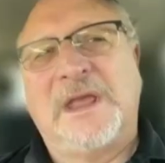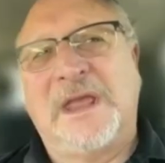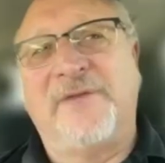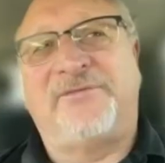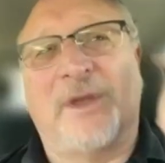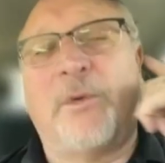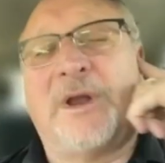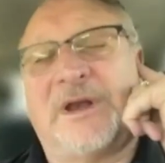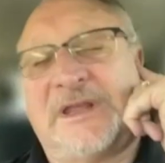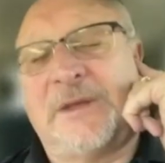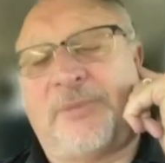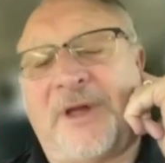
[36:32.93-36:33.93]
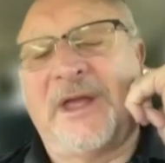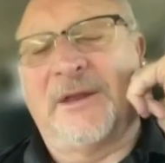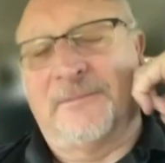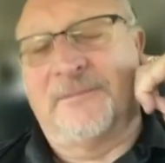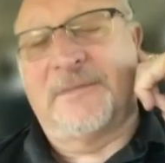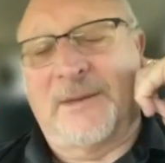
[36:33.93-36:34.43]
If they wanted to keep
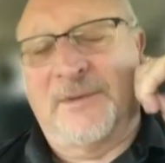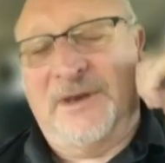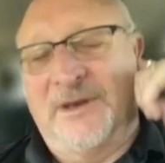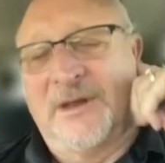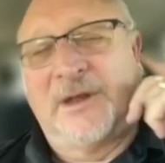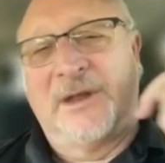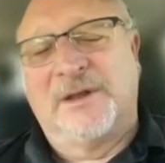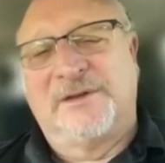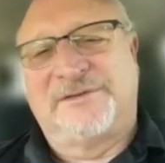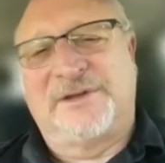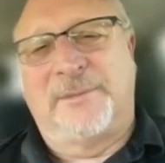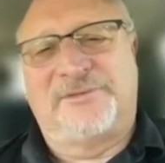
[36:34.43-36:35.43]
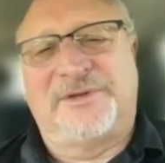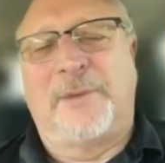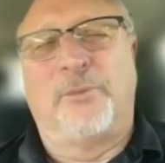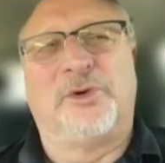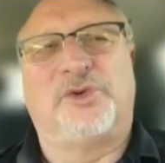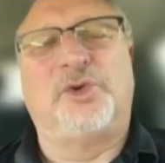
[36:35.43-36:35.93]
playing. I mean yeah. some
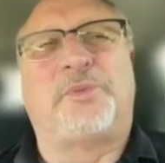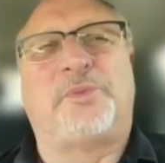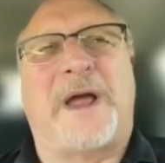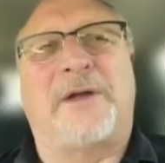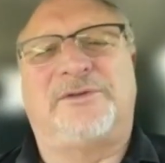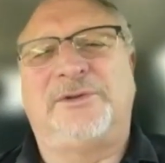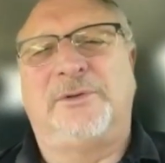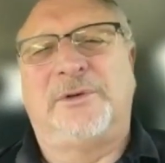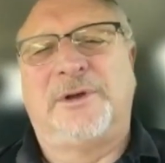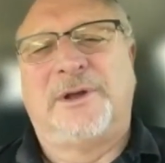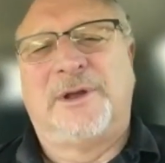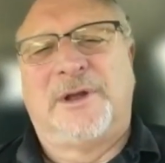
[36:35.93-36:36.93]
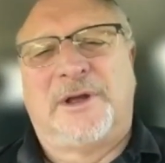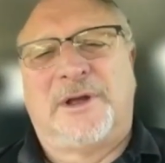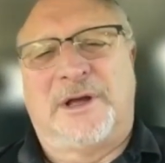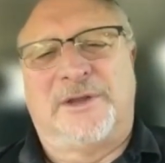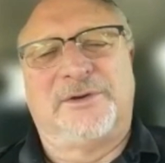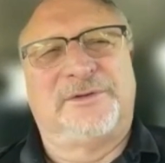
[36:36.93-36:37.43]
some were too proud to,
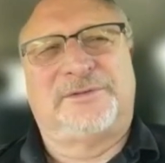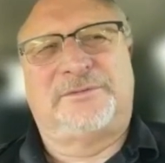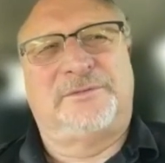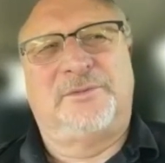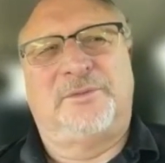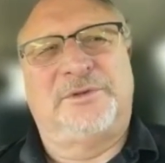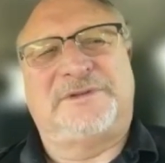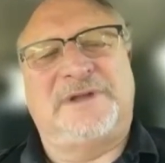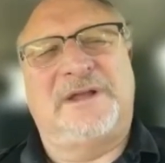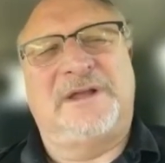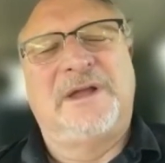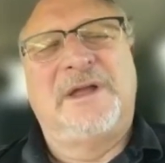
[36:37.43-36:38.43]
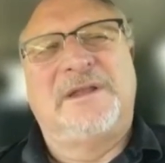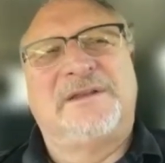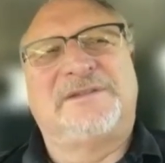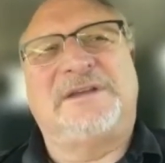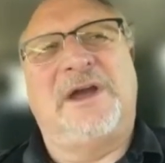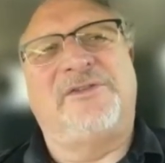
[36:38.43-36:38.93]
others would stay
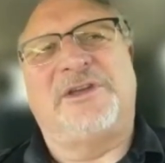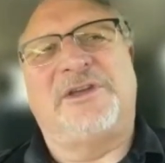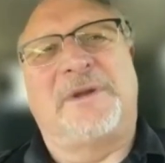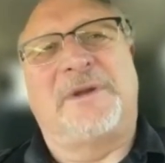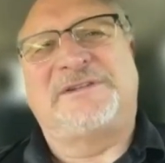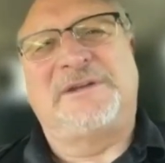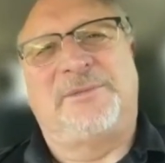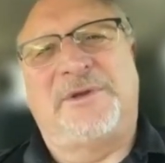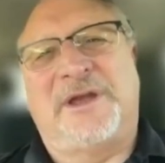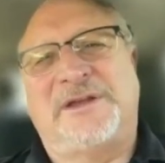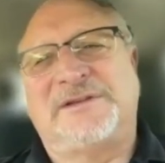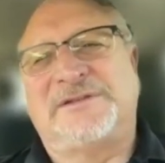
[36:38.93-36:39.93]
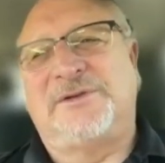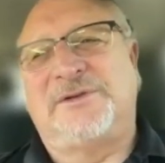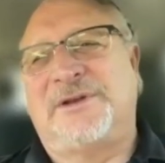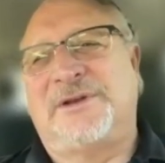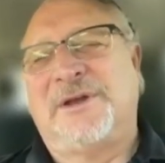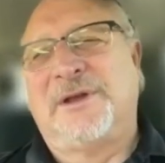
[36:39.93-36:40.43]
the scary thing about the CBA is you
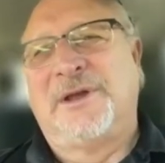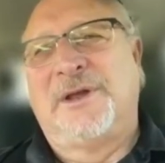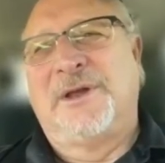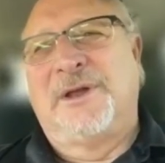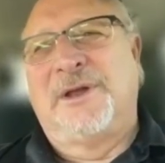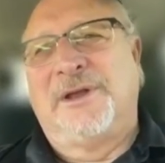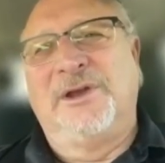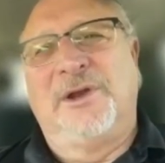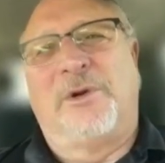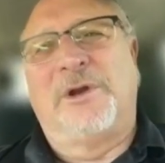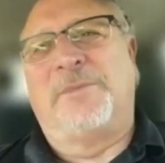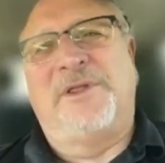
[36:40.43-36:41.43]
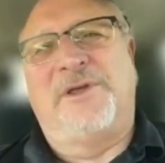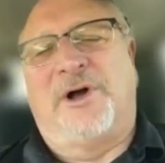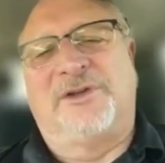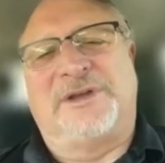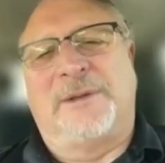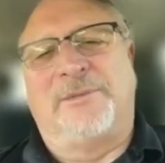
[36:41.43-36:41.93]
could you don't want to be the
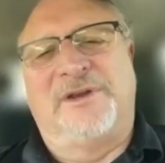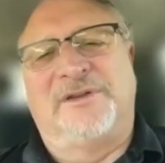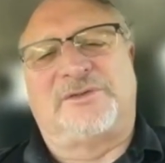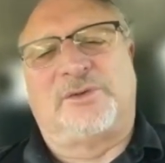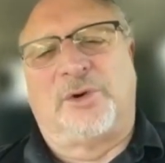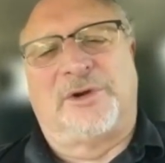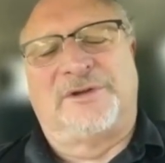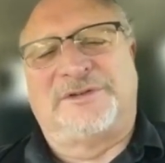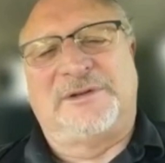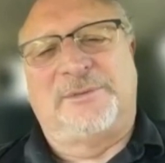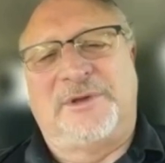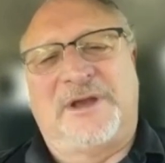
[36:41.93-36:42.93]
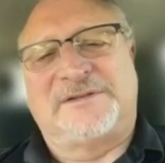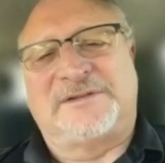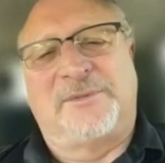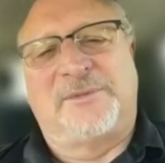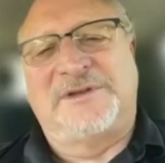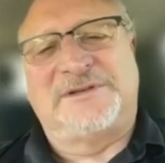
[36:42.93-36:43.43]
all-time leading scorer in the CBA because
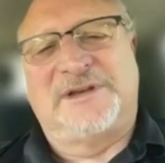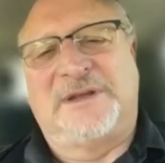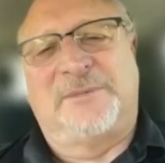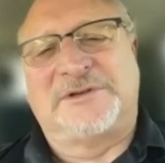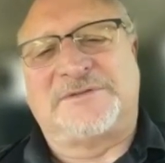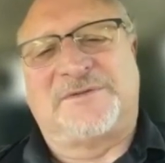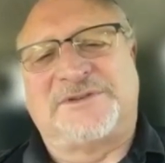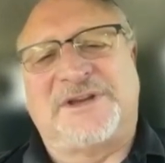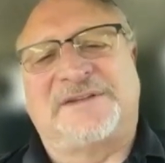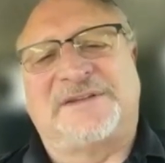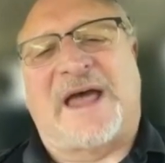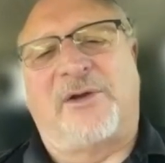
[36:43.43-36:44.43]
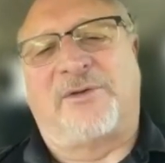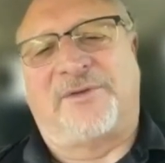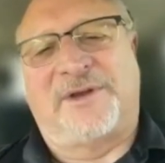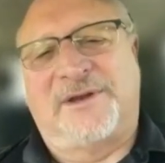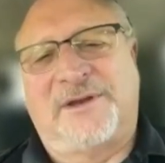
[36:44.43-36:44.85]
that means you didn't get much of a chance out of yeah. it.